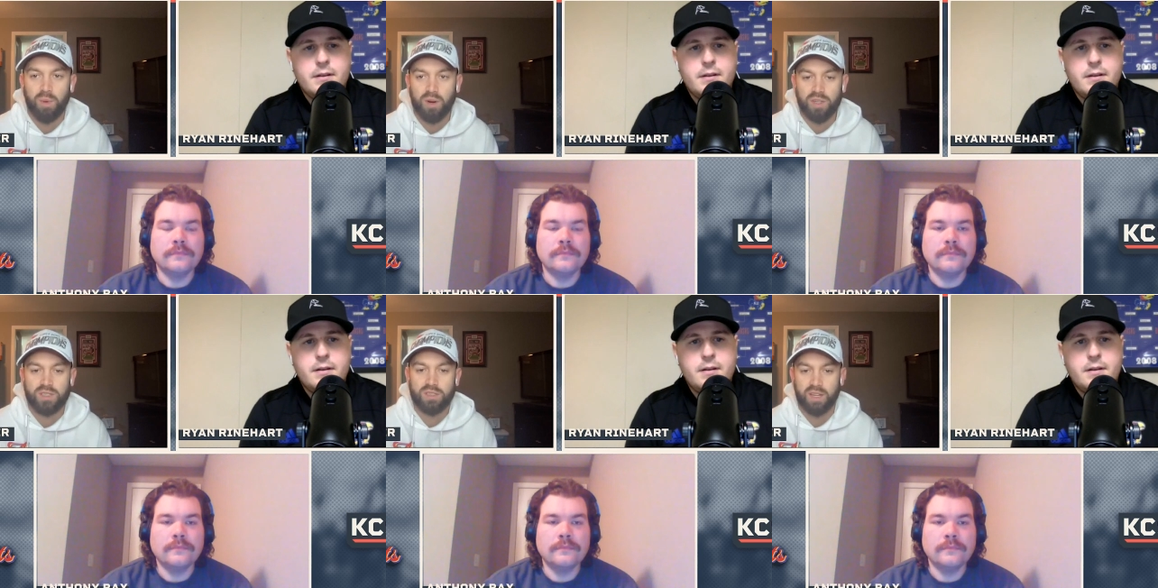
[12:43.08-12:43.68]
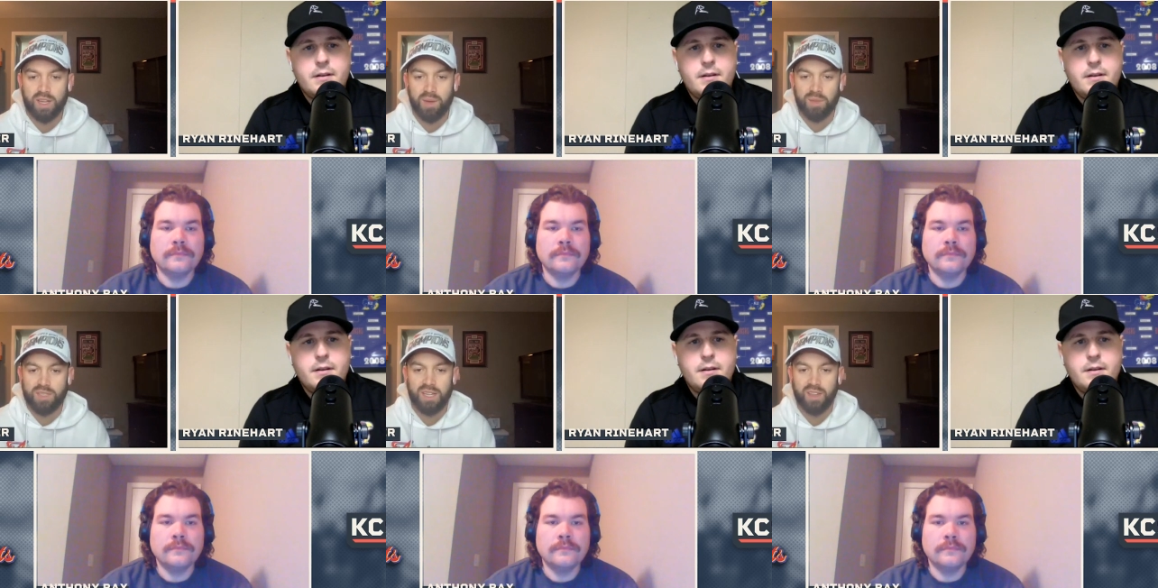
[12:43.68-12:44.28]
Speaker 1: March. Like A B
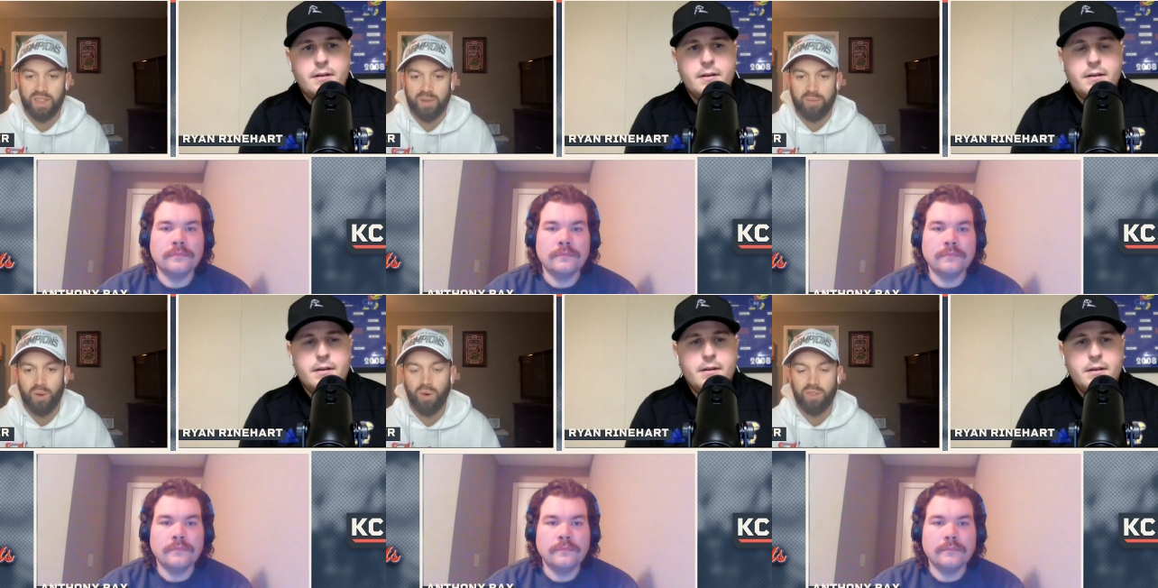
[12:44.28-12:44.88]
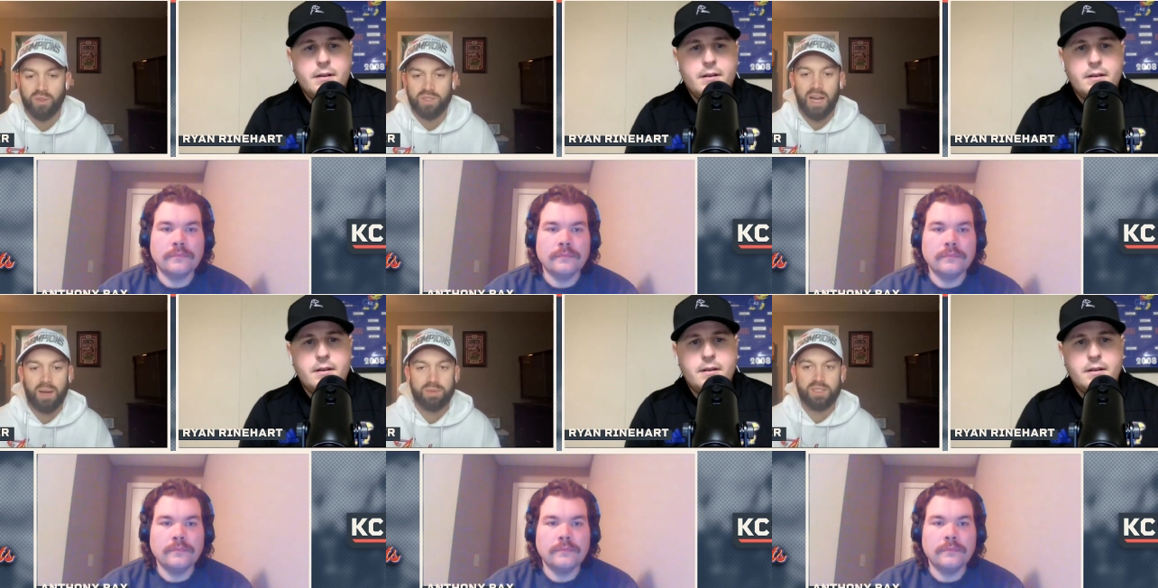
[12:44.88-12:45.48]
said, they go on those
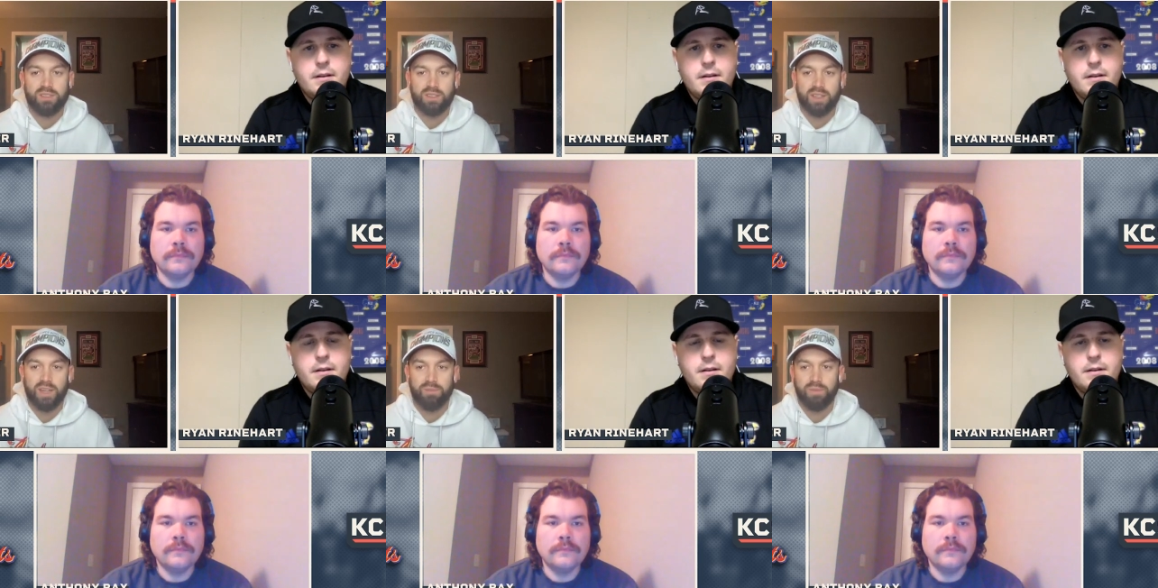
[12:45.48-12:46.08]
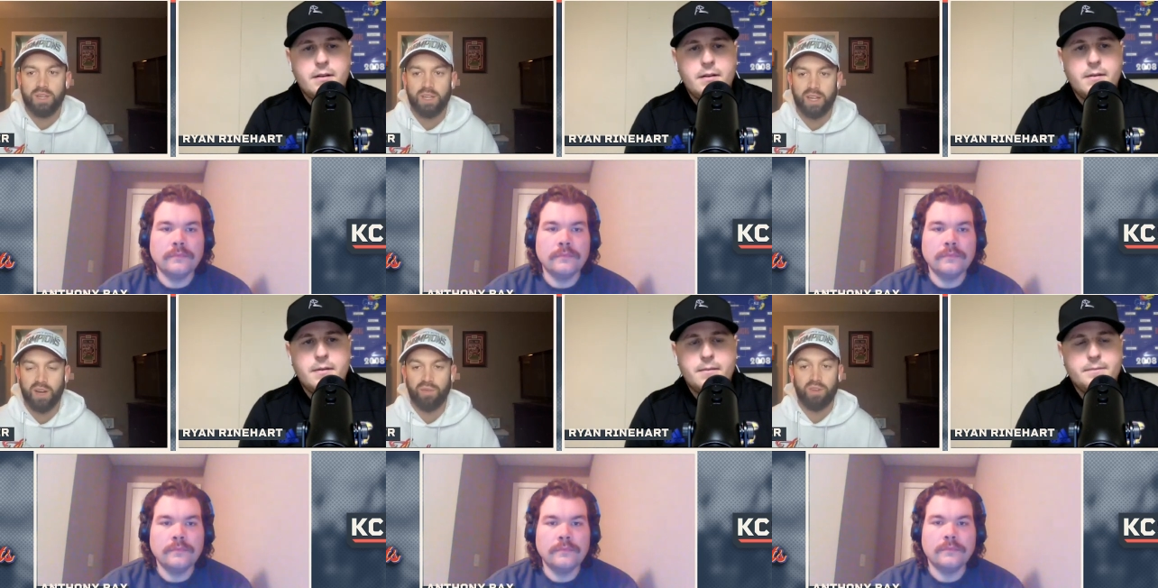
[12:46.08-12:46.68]
lapses and they
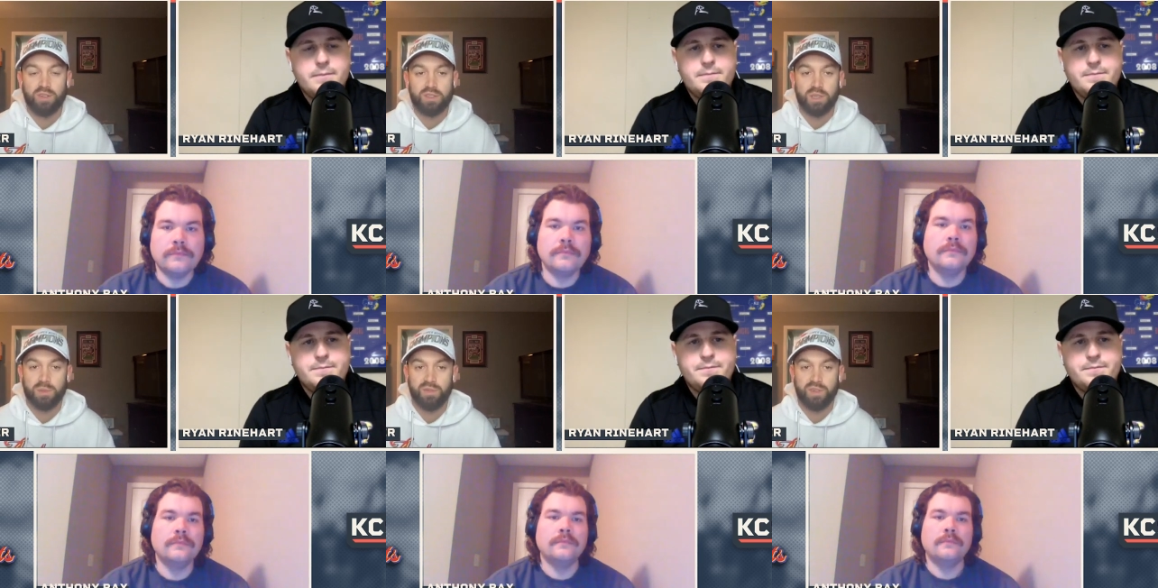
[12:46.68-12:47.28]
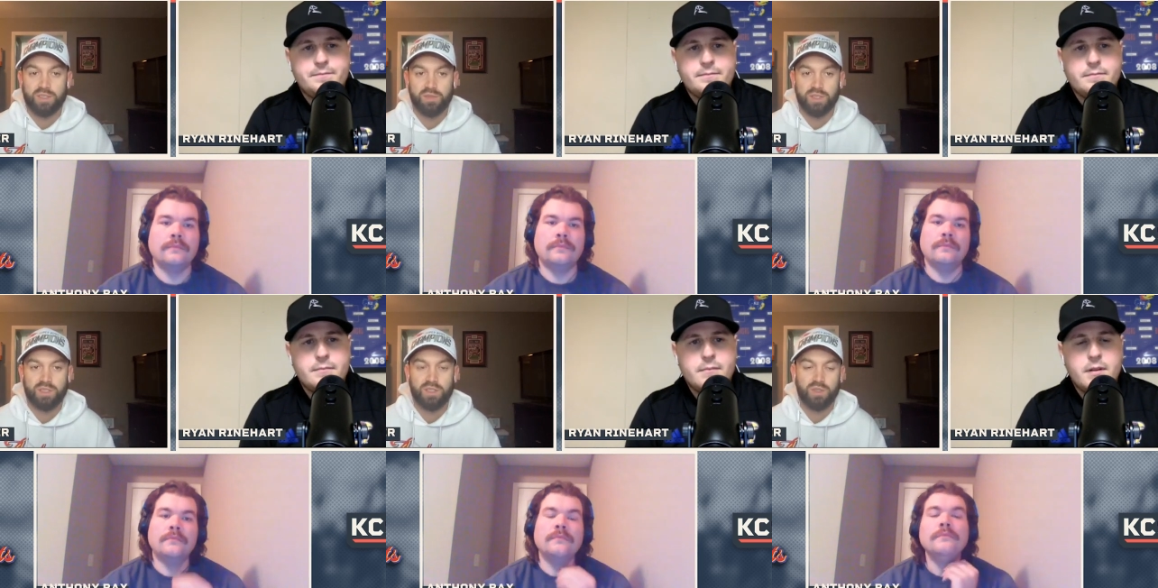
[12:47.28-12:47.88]
kind of fall asleep defensively too.